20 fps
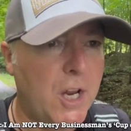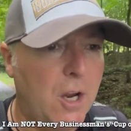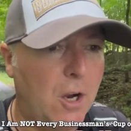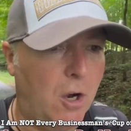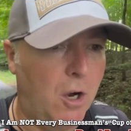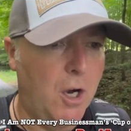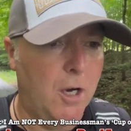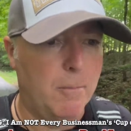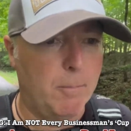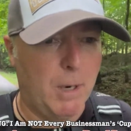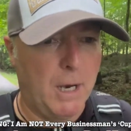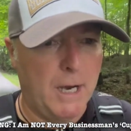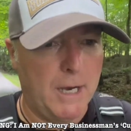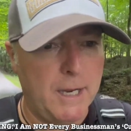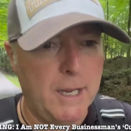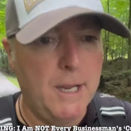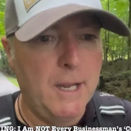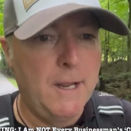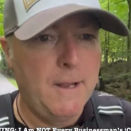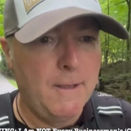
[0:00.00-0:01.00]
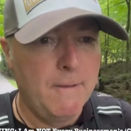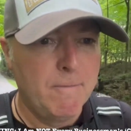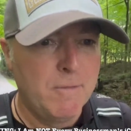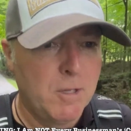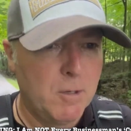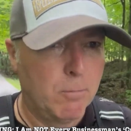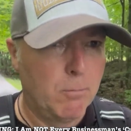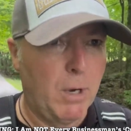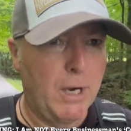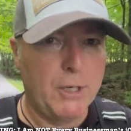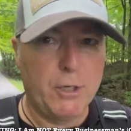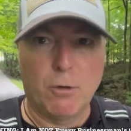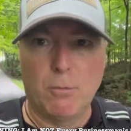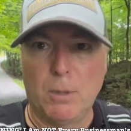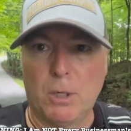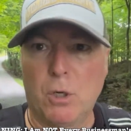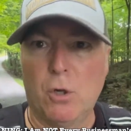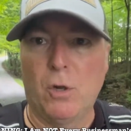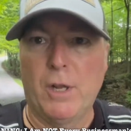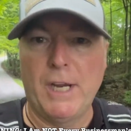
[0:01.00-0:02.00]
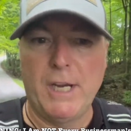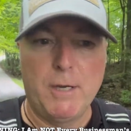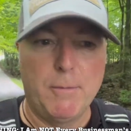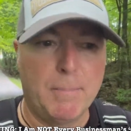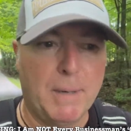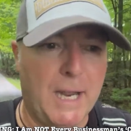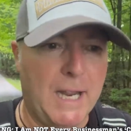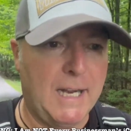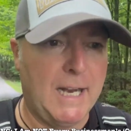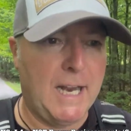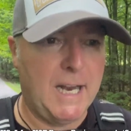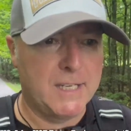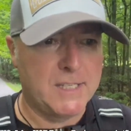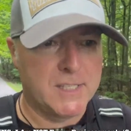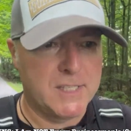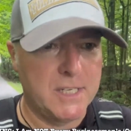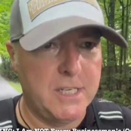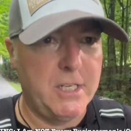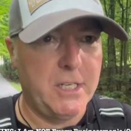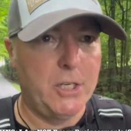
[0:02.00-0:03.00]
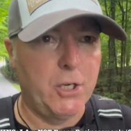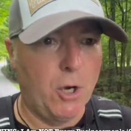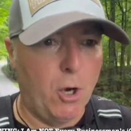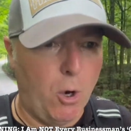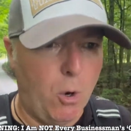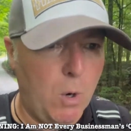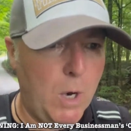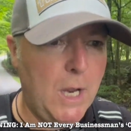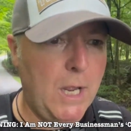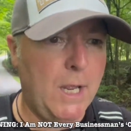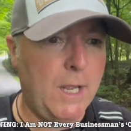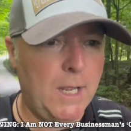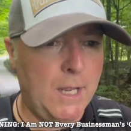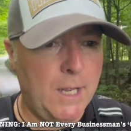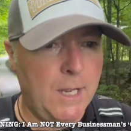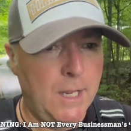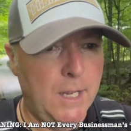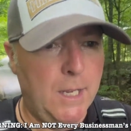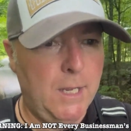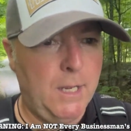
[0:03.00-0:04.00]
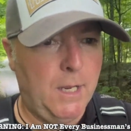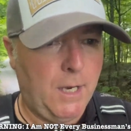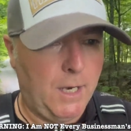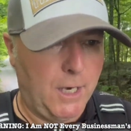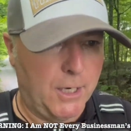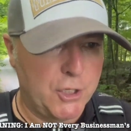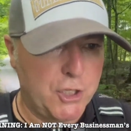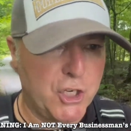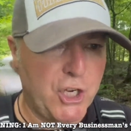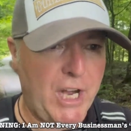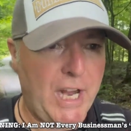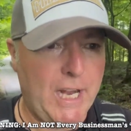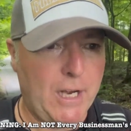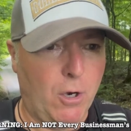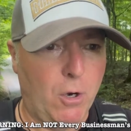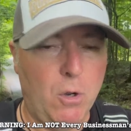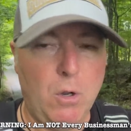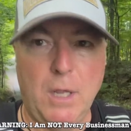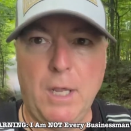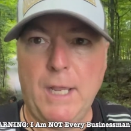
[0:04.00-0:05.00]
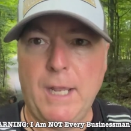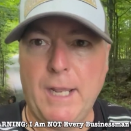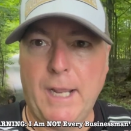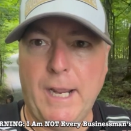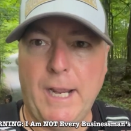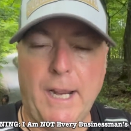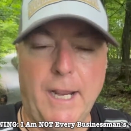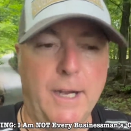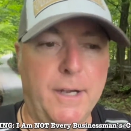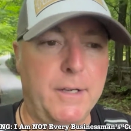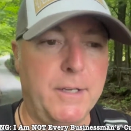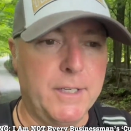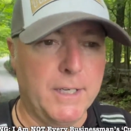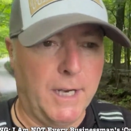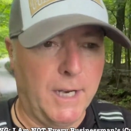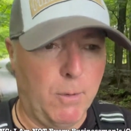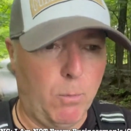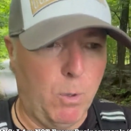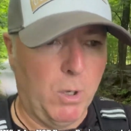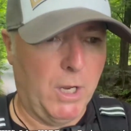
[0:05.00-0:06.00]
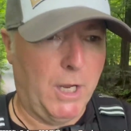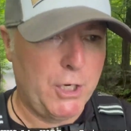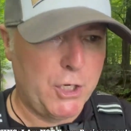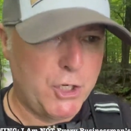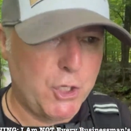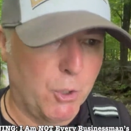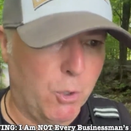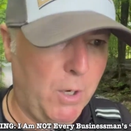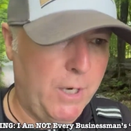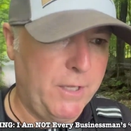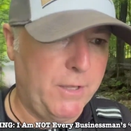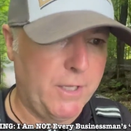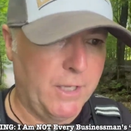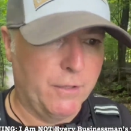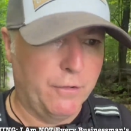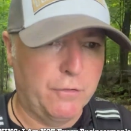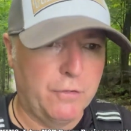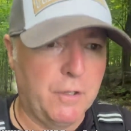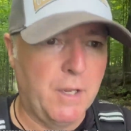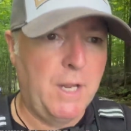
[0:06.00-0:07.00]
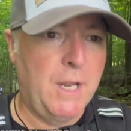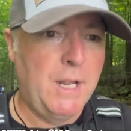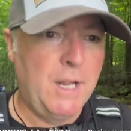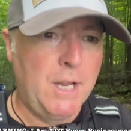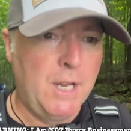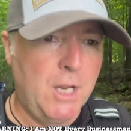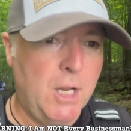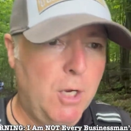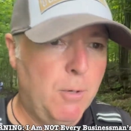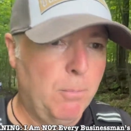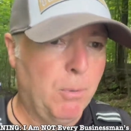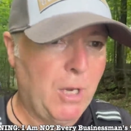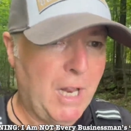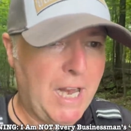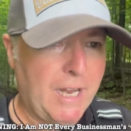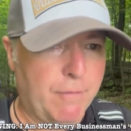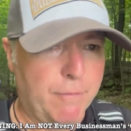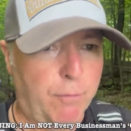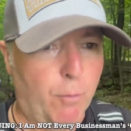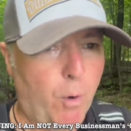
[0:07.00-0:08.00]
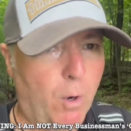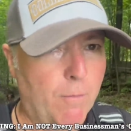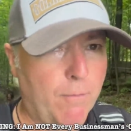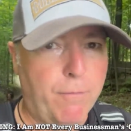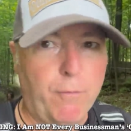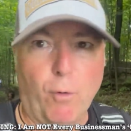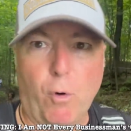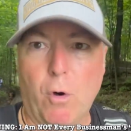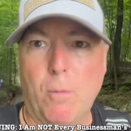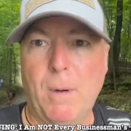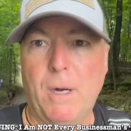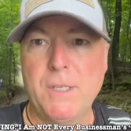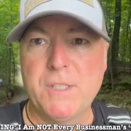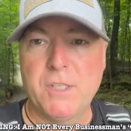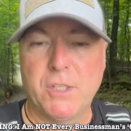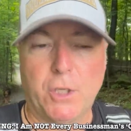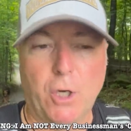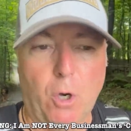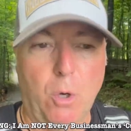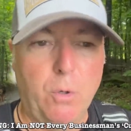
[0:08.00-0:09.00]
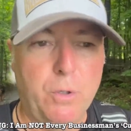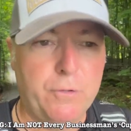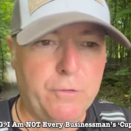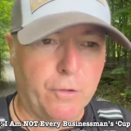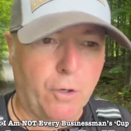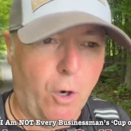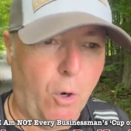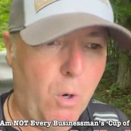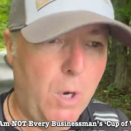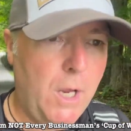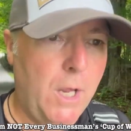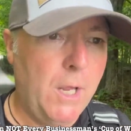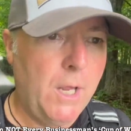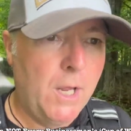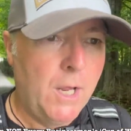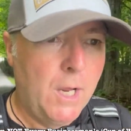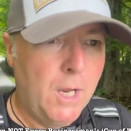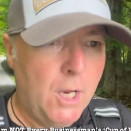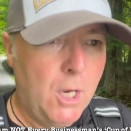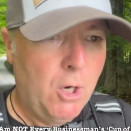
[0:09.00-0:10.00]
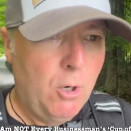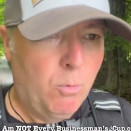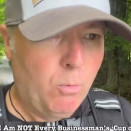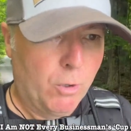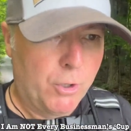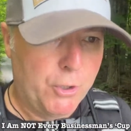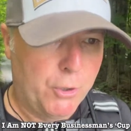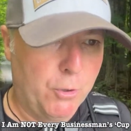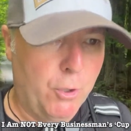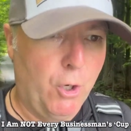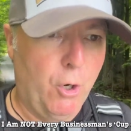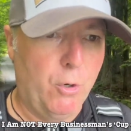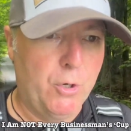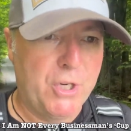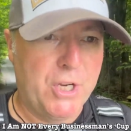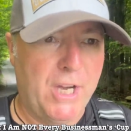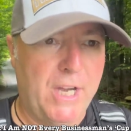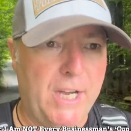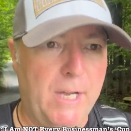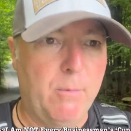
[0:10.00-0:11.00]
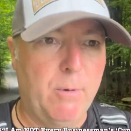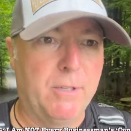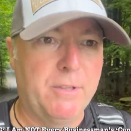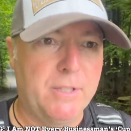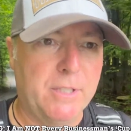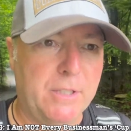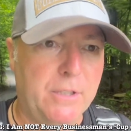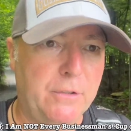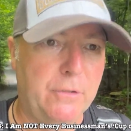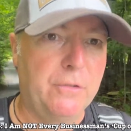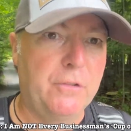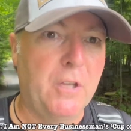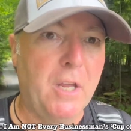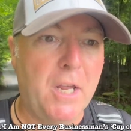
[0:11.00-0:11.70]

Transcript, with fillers: on my Michael McLean Badass CEO uh, channel. And uh, when I joined this platform four months ago. So we're doing okay with these